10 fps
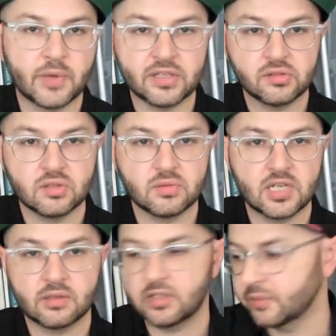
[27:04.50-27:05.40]
my YouTube
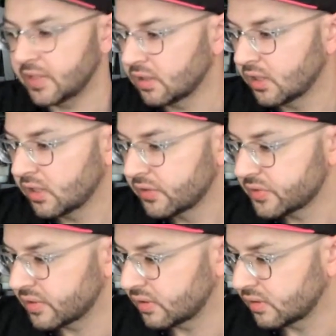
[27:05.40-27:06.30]
channel. I mean,
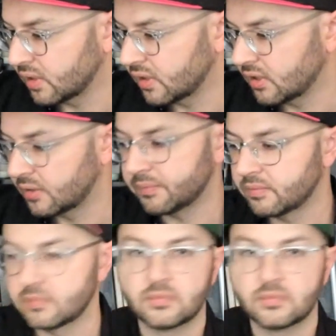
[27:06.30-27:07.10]
so